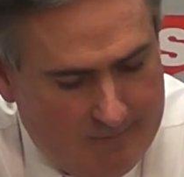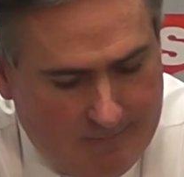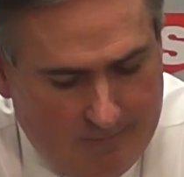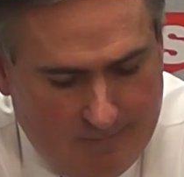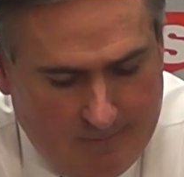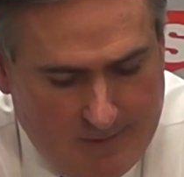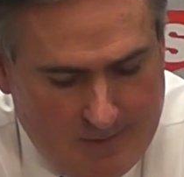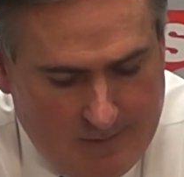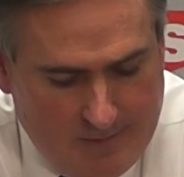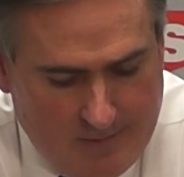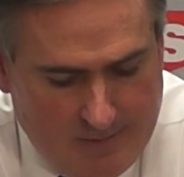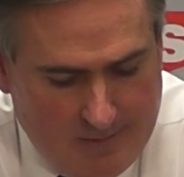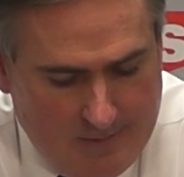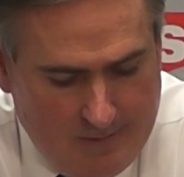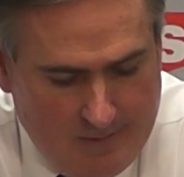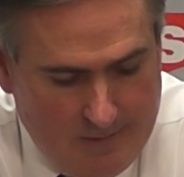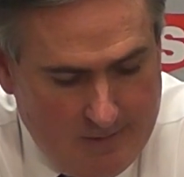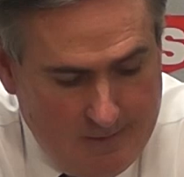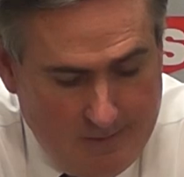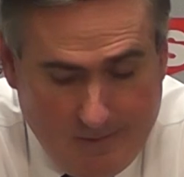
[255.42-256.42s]
When
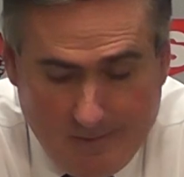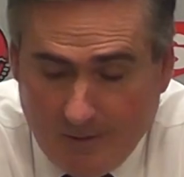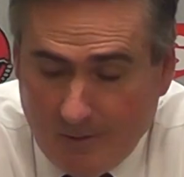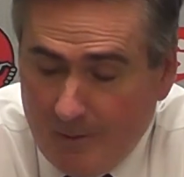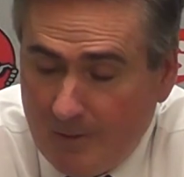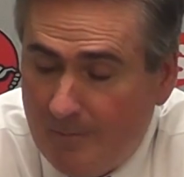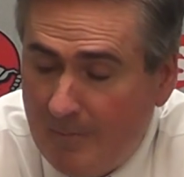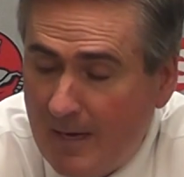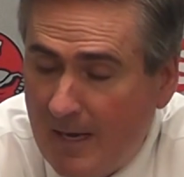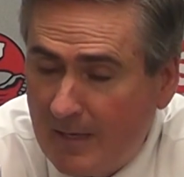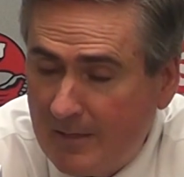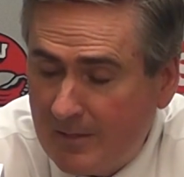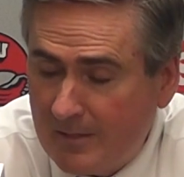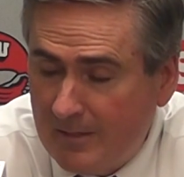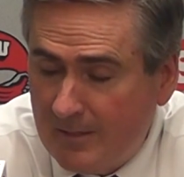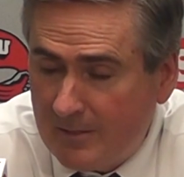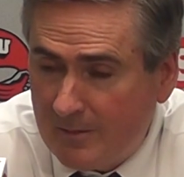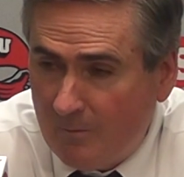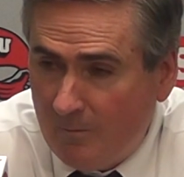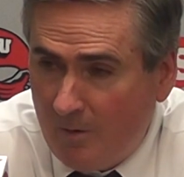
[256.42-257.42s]
you know your back's
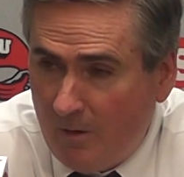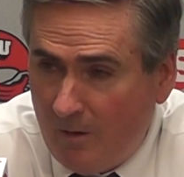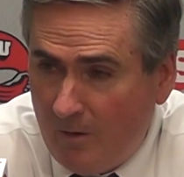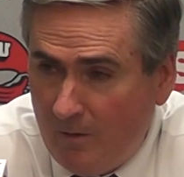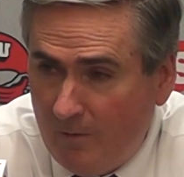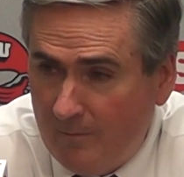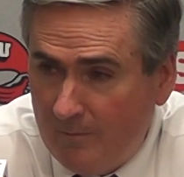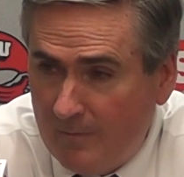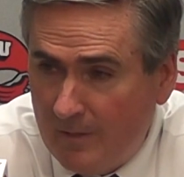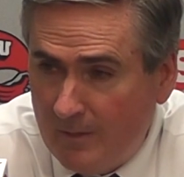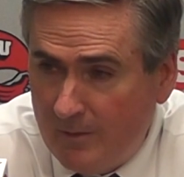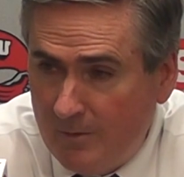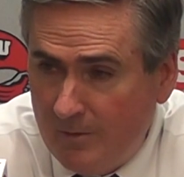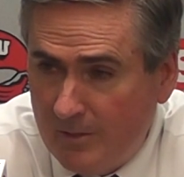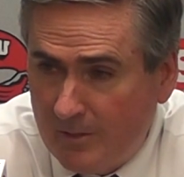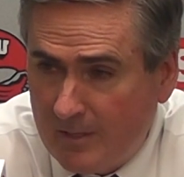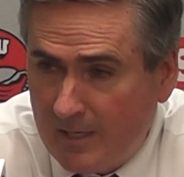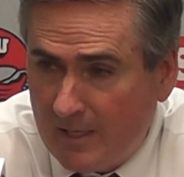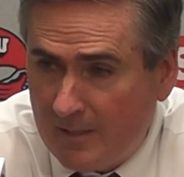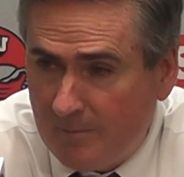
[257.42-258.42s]
against the wall, but you
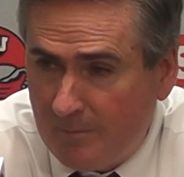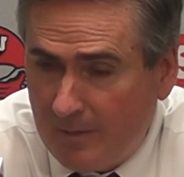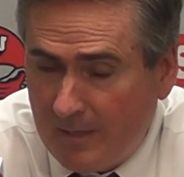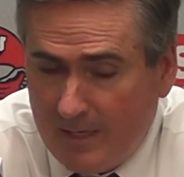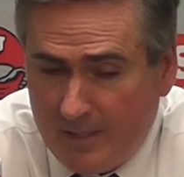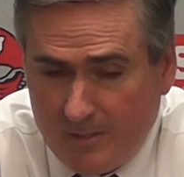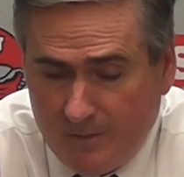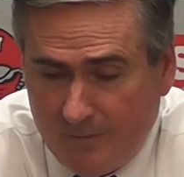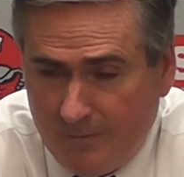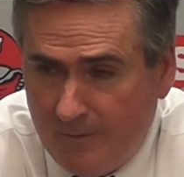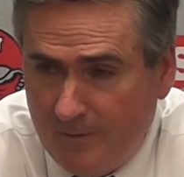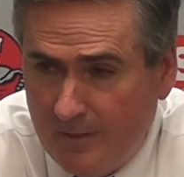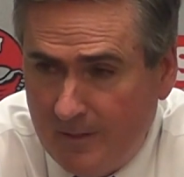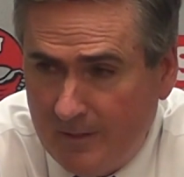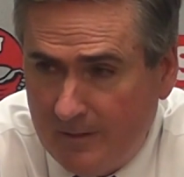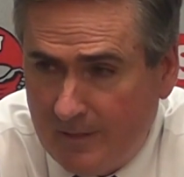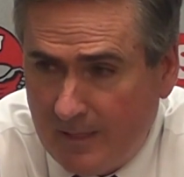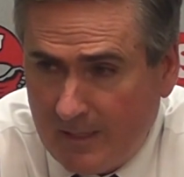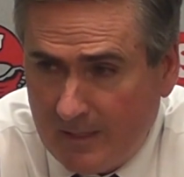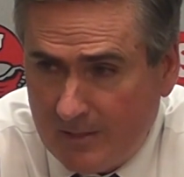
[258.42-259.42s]
just got to plant your foot
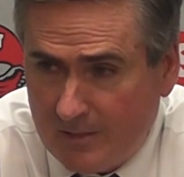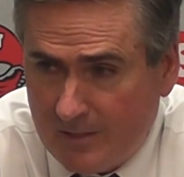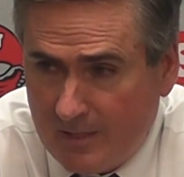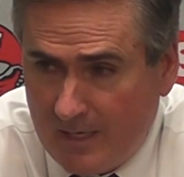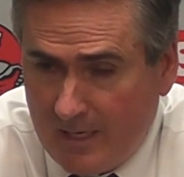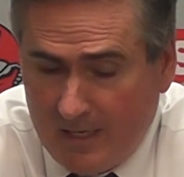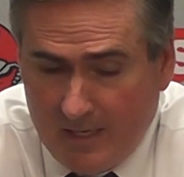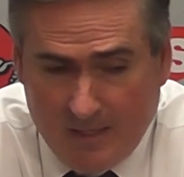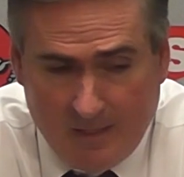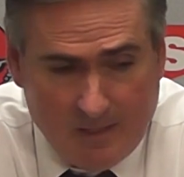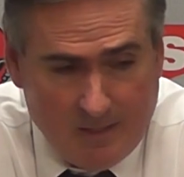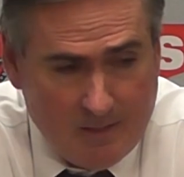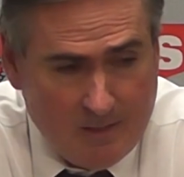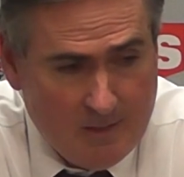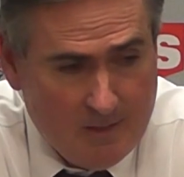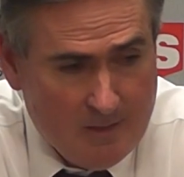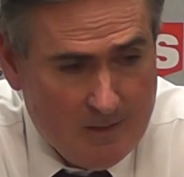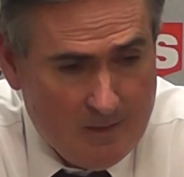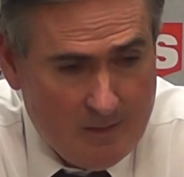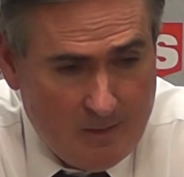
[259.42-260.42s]
and take a stand and,
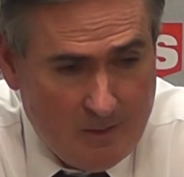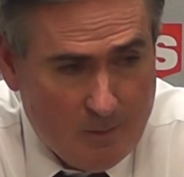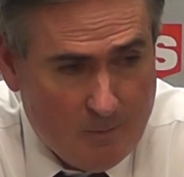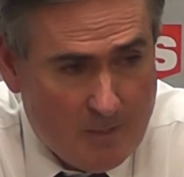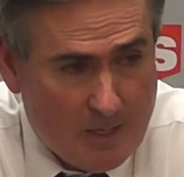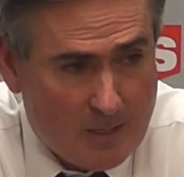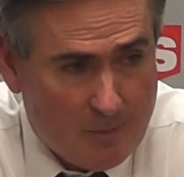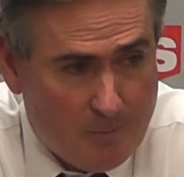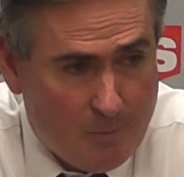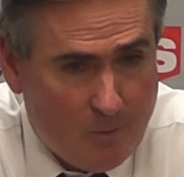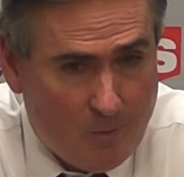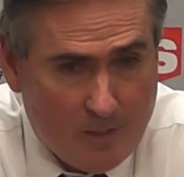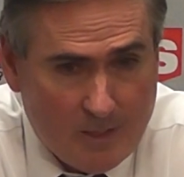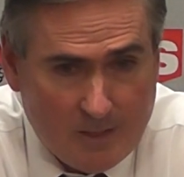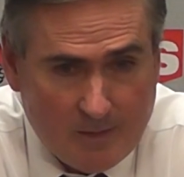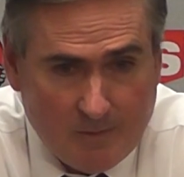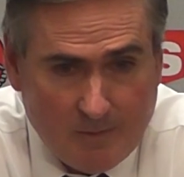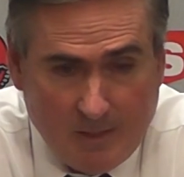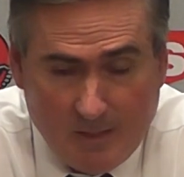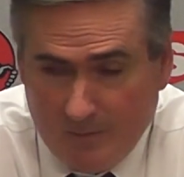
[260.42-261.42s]
you know, make a
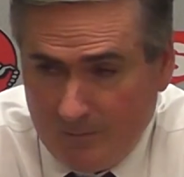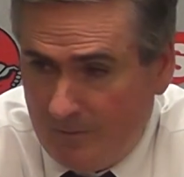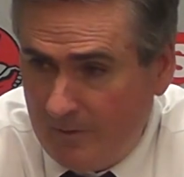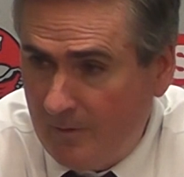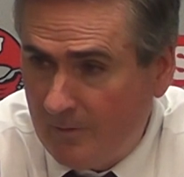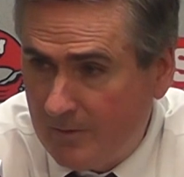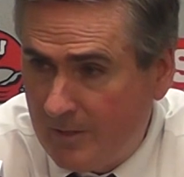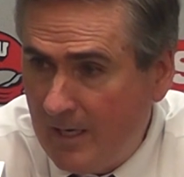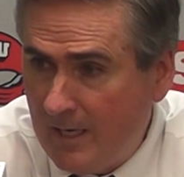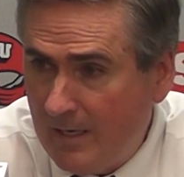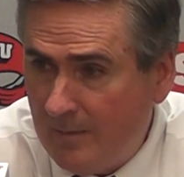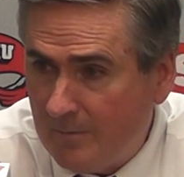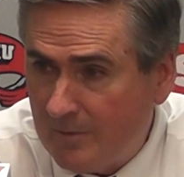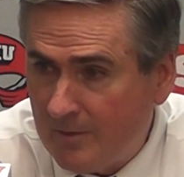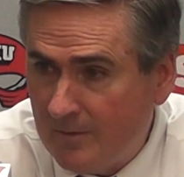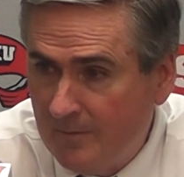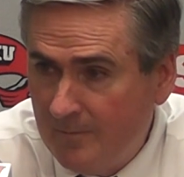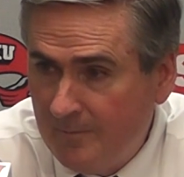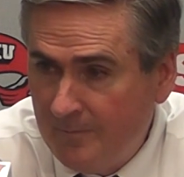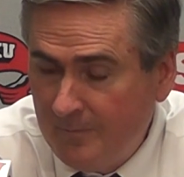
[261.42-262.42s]
point. And it's one of those
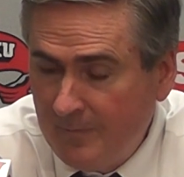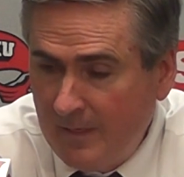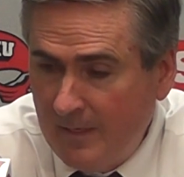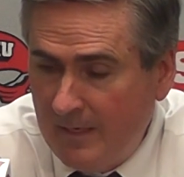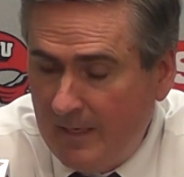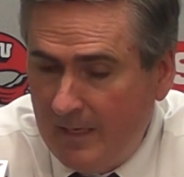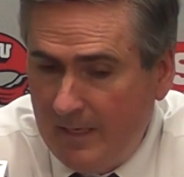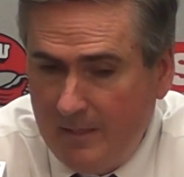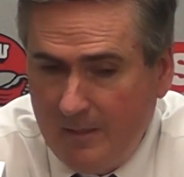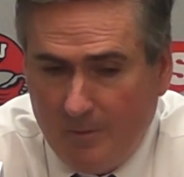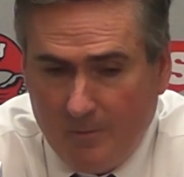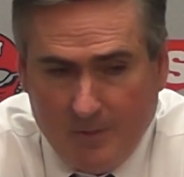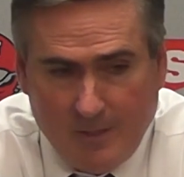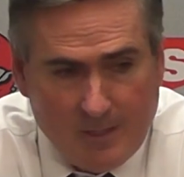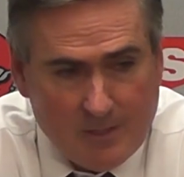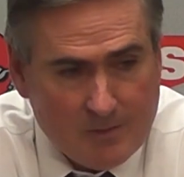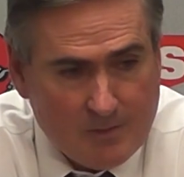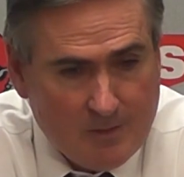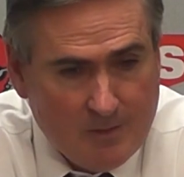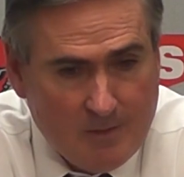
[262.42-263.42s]
games. And know
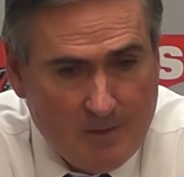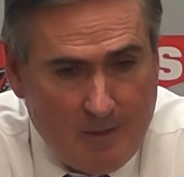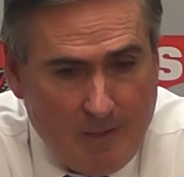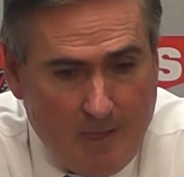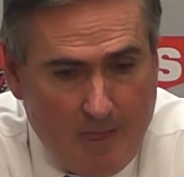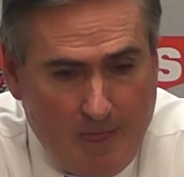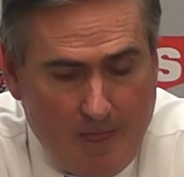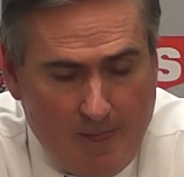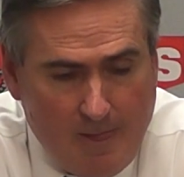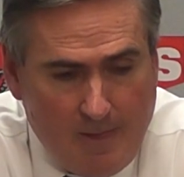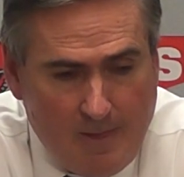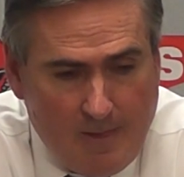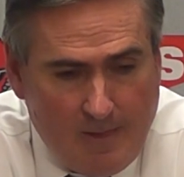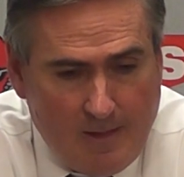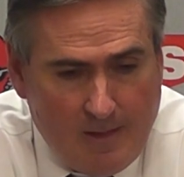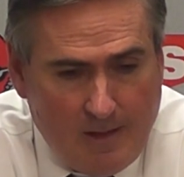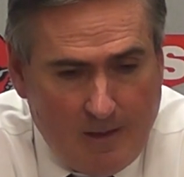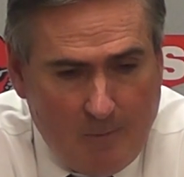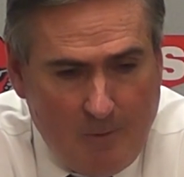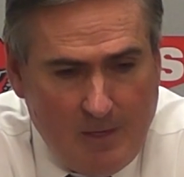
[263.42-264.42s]
this,
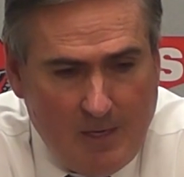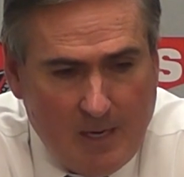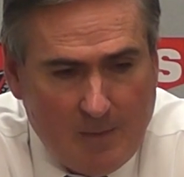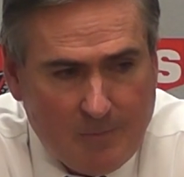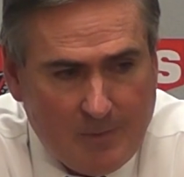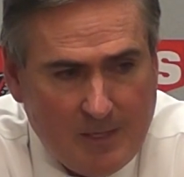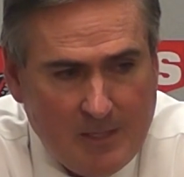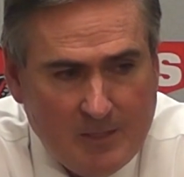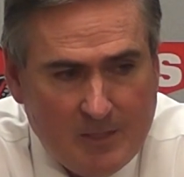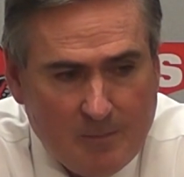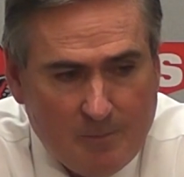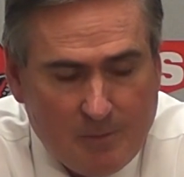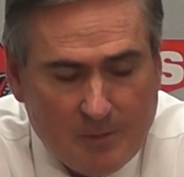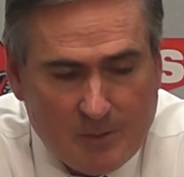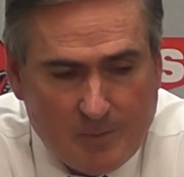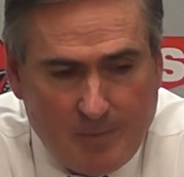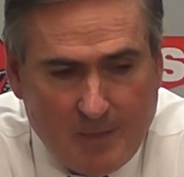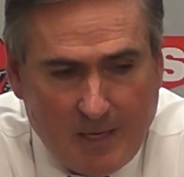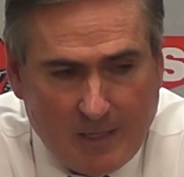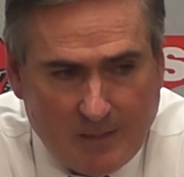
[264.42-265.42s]
we kept things in
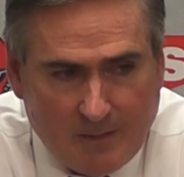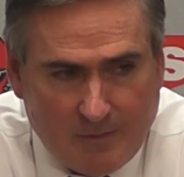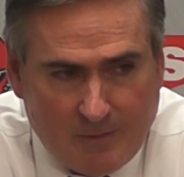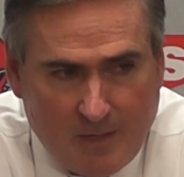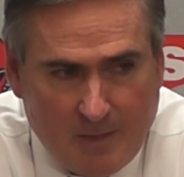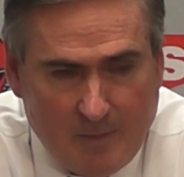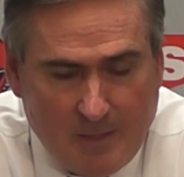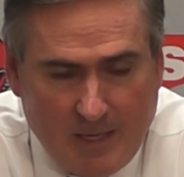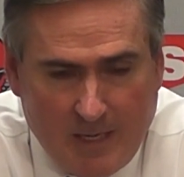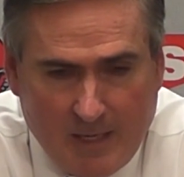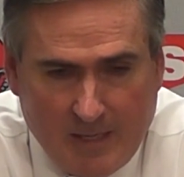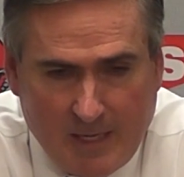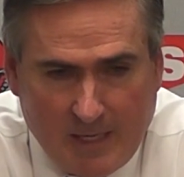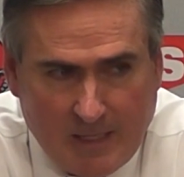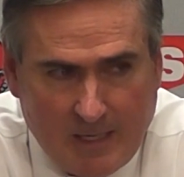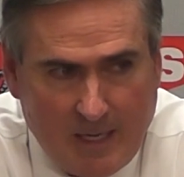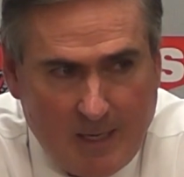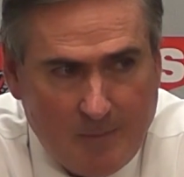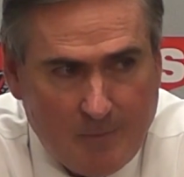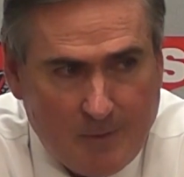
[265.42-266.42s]
perspective coming out of that
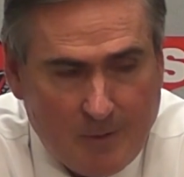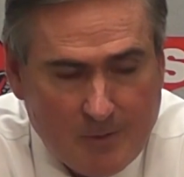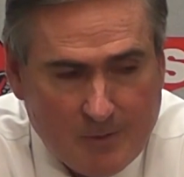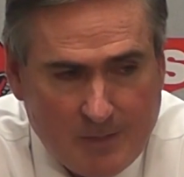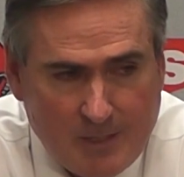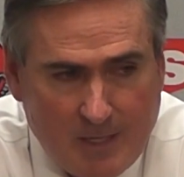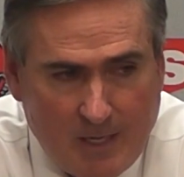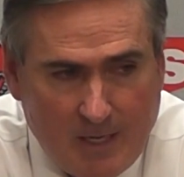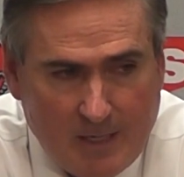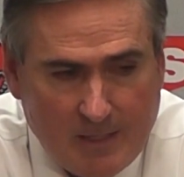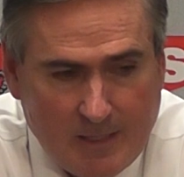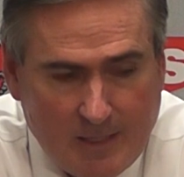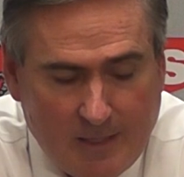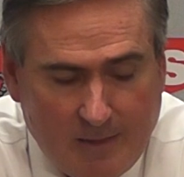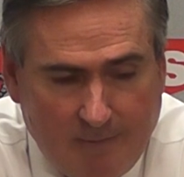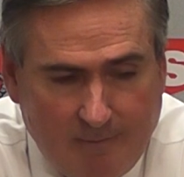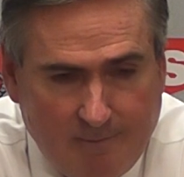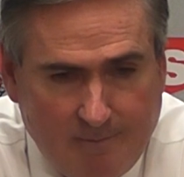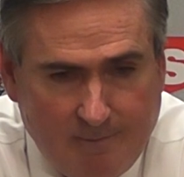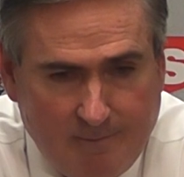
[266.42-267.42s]
game Thursday night now.